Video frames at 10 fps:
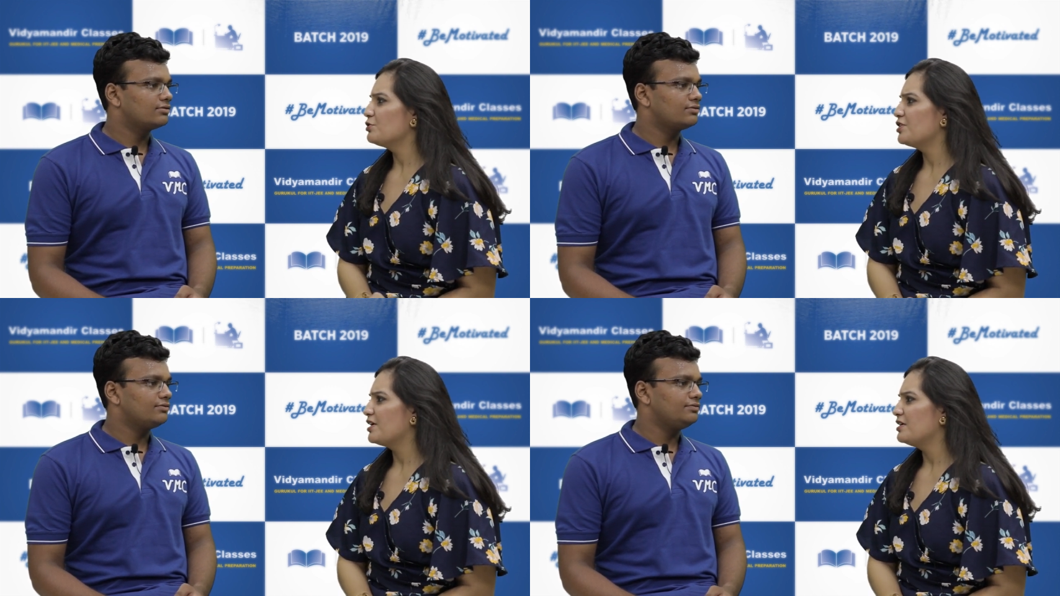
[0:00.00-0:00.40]
Speaker 1: for
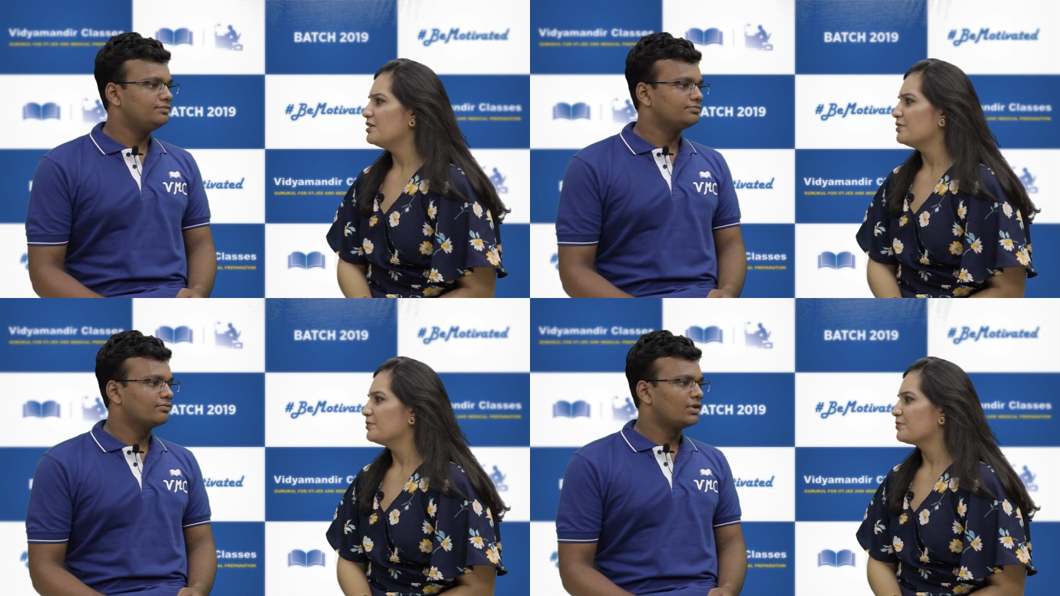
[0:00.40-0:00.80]
J E
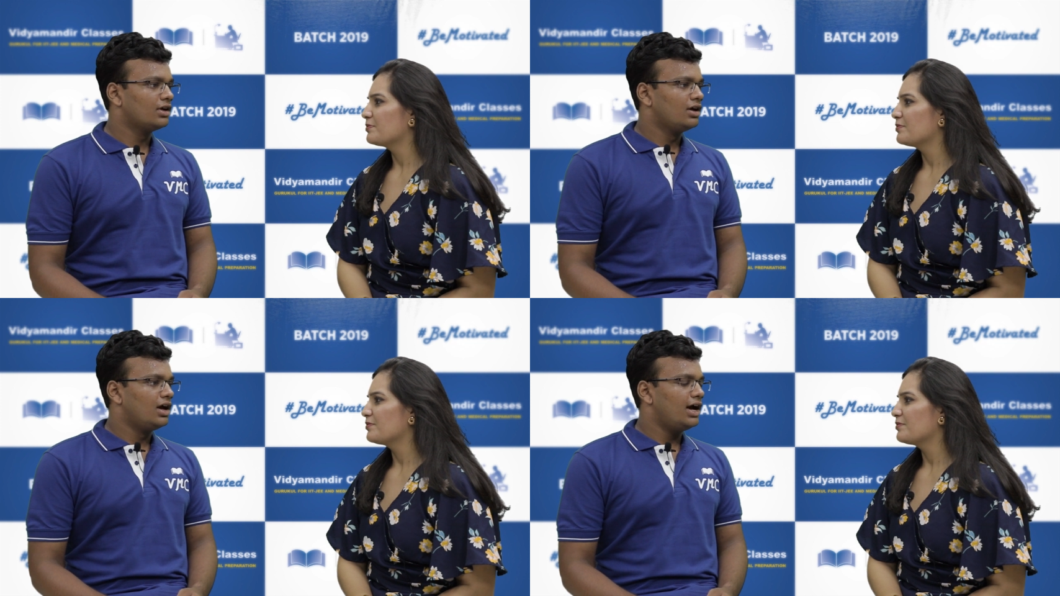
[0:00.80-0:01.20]
E?
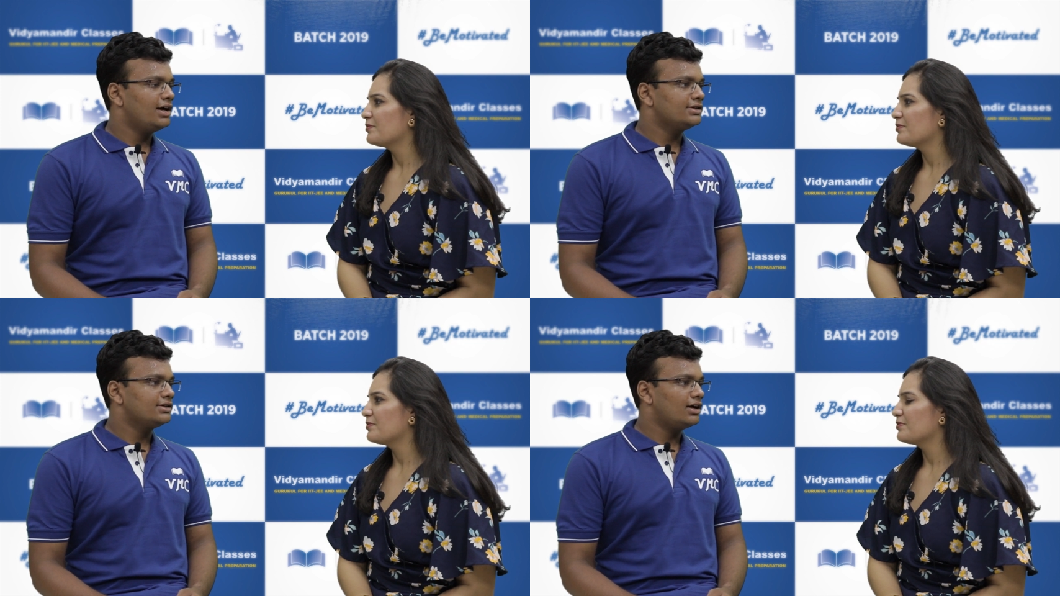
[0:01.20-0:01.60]

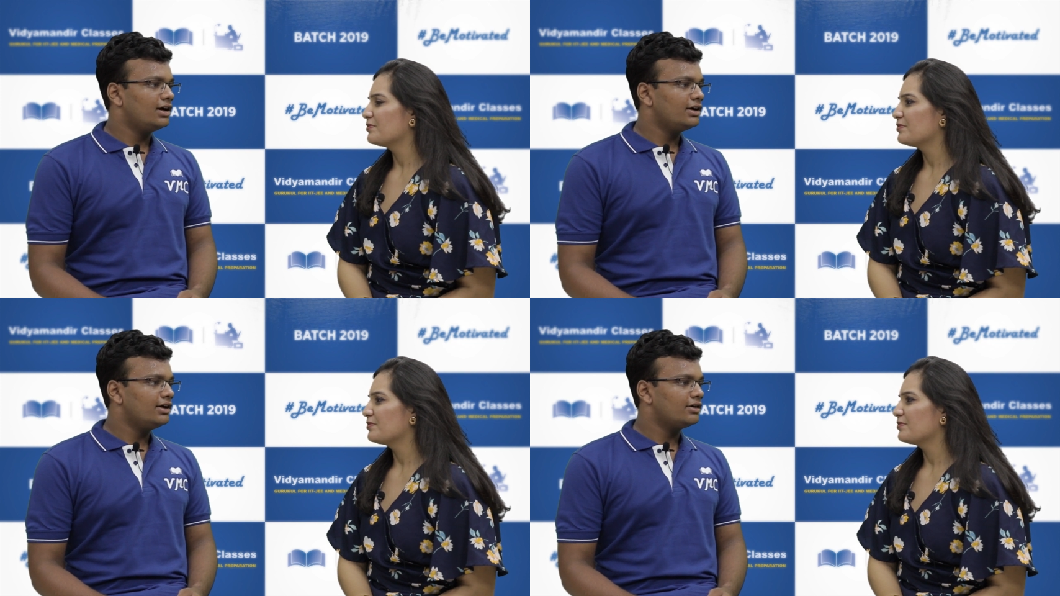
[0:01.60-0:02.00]
Speaker 2: I
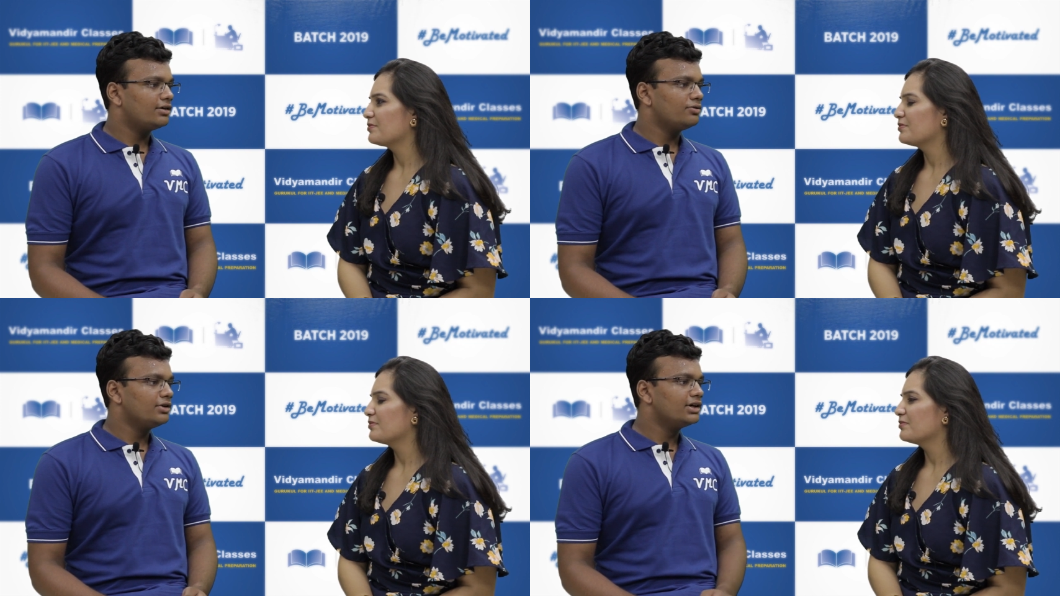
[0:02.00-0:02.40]
started
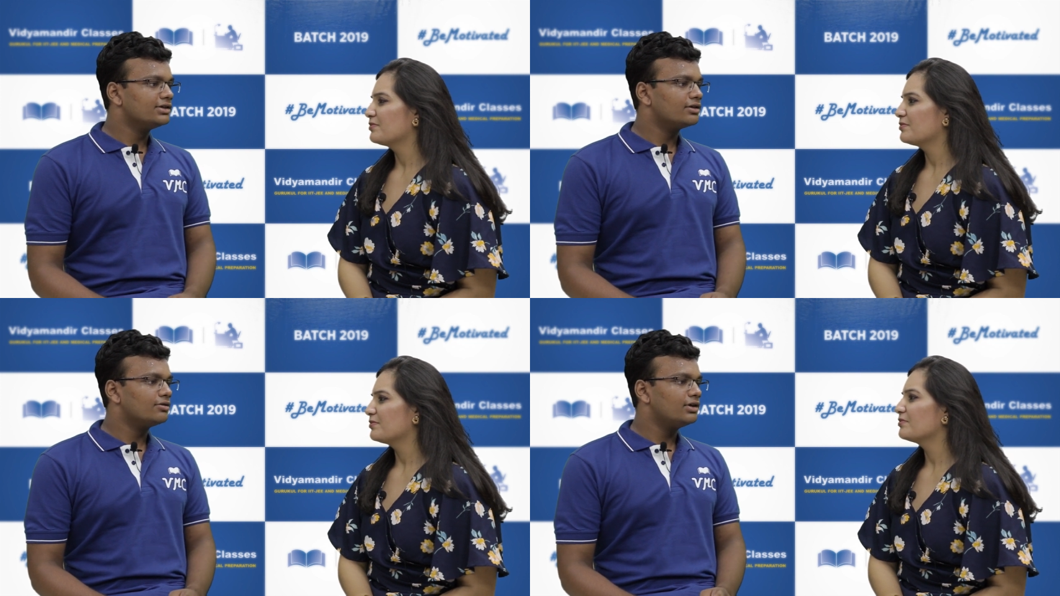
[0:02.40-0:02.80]
two
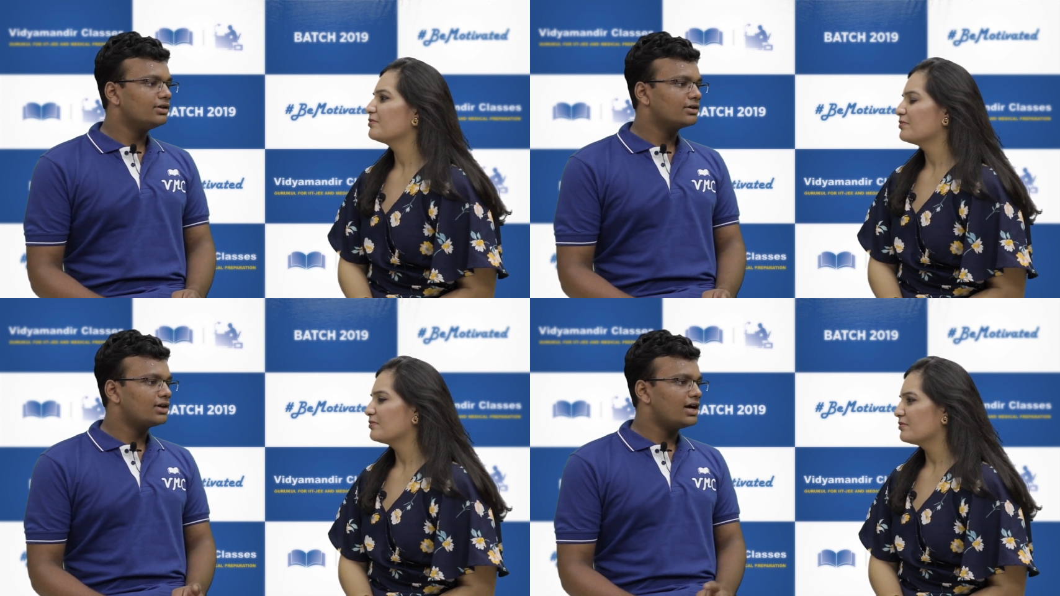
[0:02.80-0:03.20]
years ago in
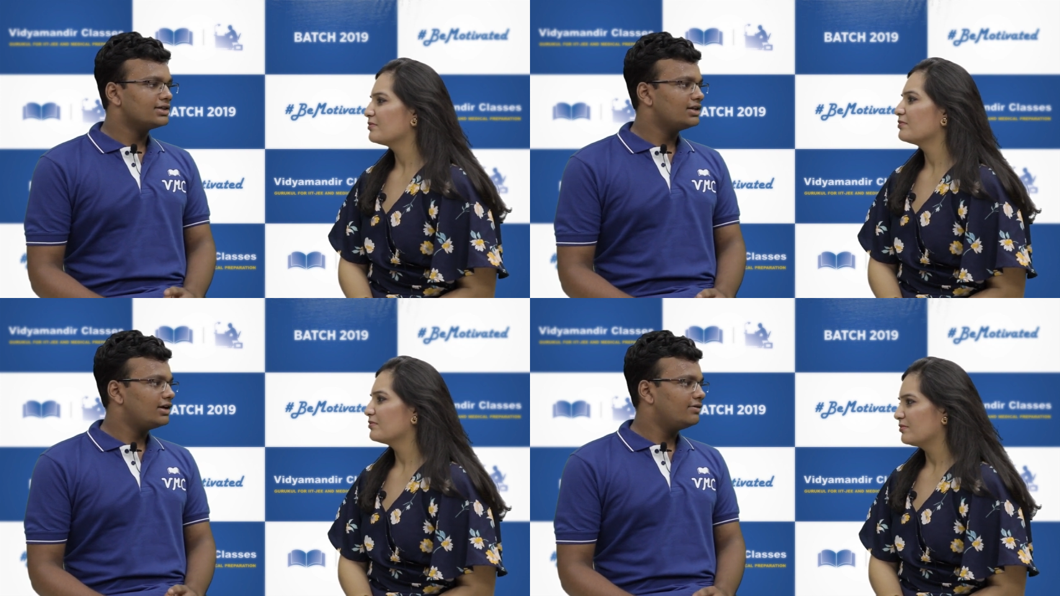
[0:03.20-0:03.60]

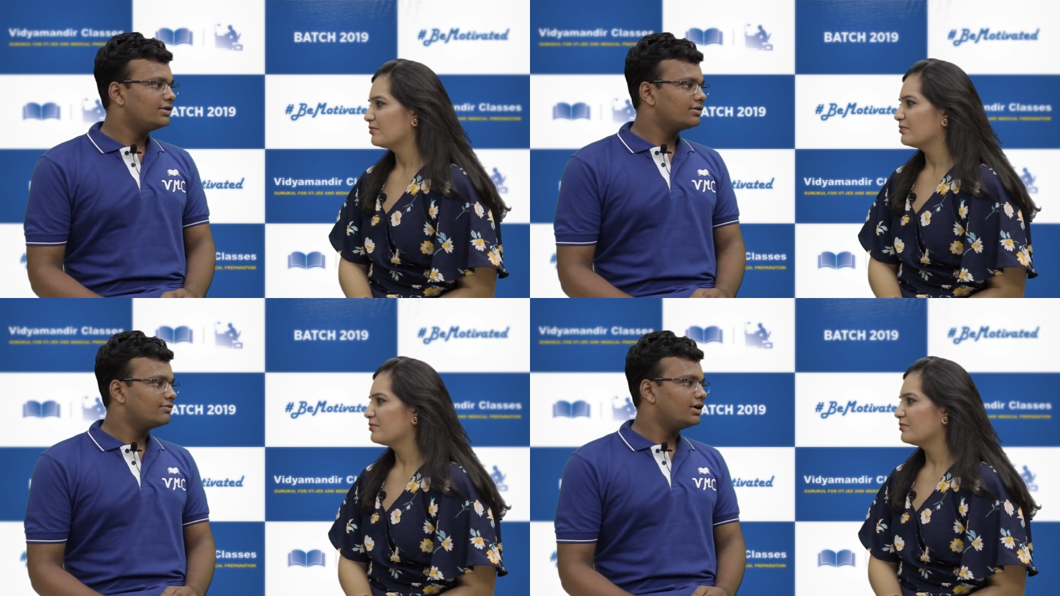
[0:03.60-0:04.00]
class
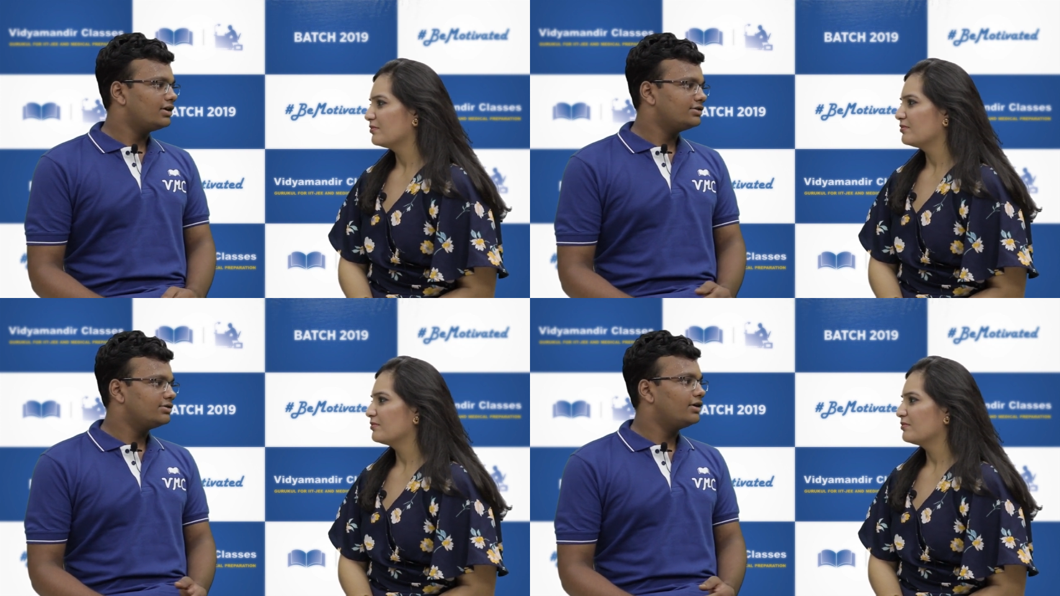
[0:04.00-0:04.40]
eleventh when
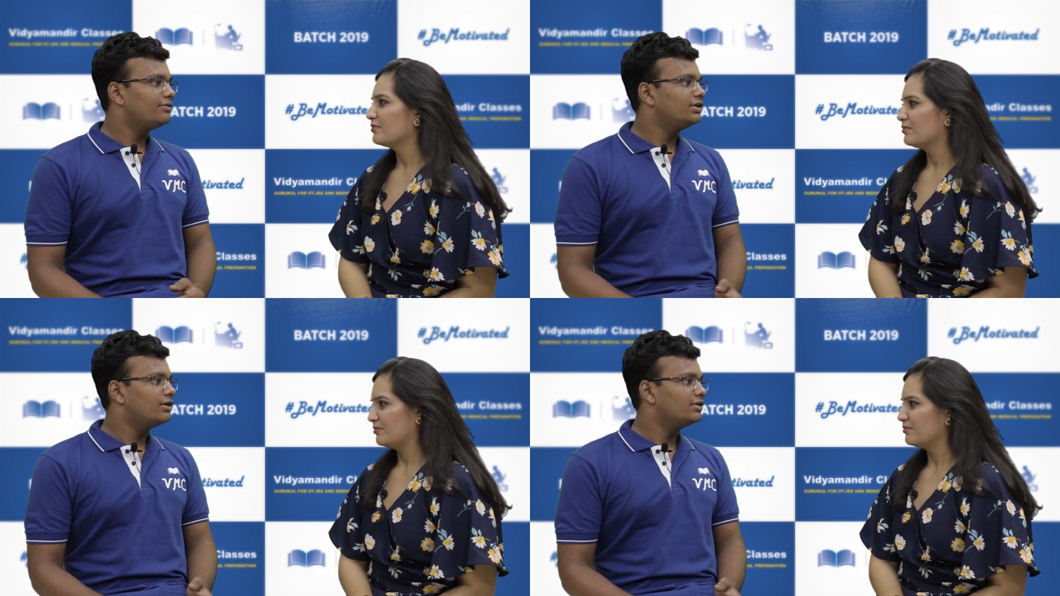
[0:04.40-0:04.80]
I joined
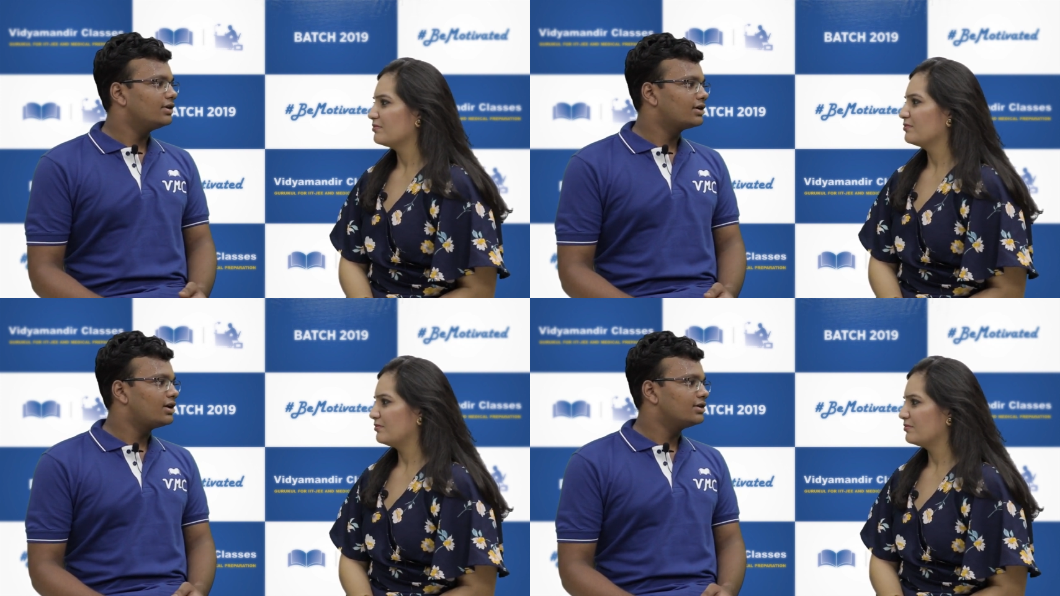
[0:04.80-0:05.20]
with
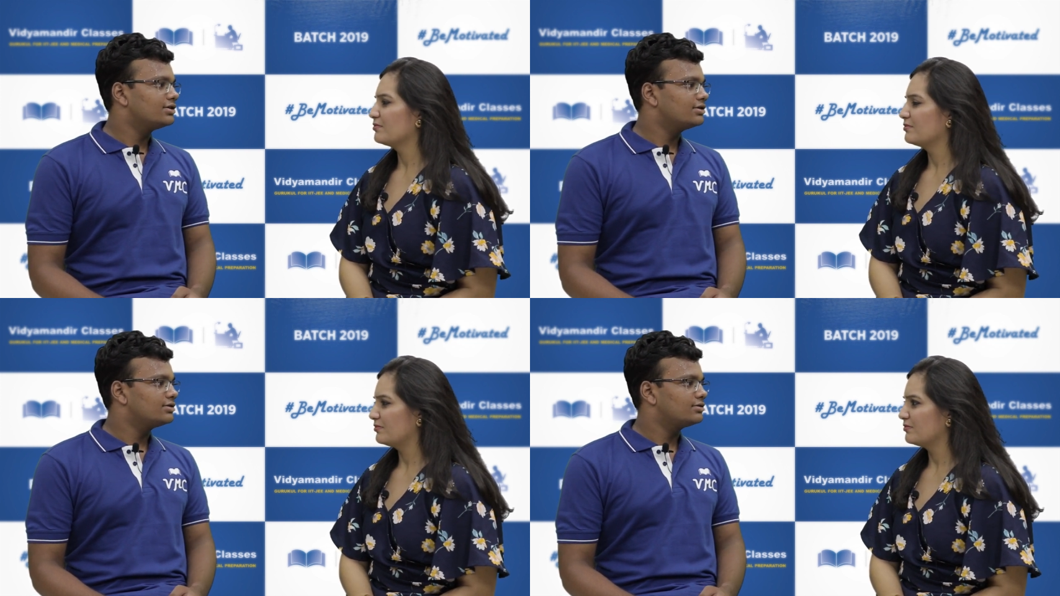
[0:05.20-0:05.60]
Vidyamandir
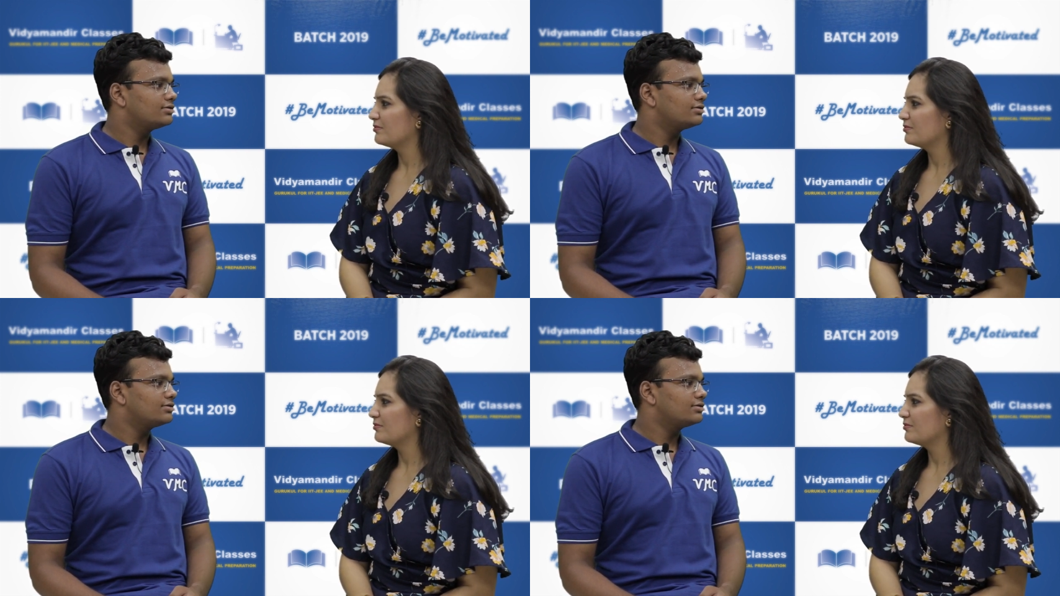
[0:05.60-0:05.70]
Classes,